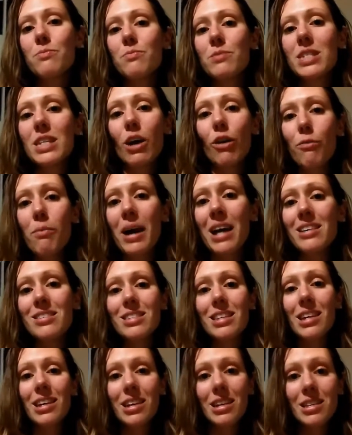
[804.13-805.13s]

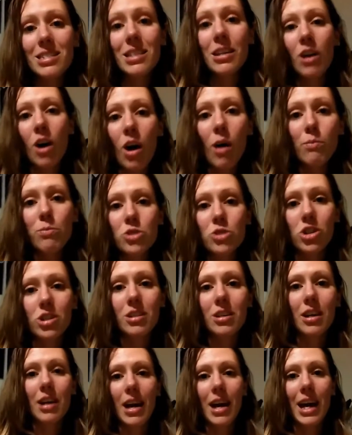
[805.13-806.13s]
self-pacing is an
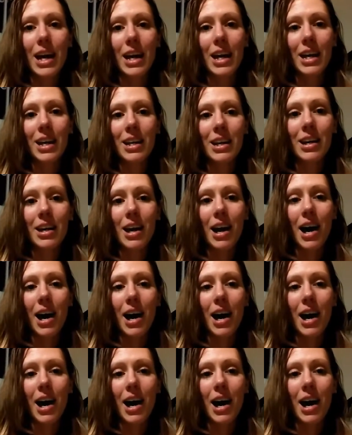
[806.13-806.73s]
option, and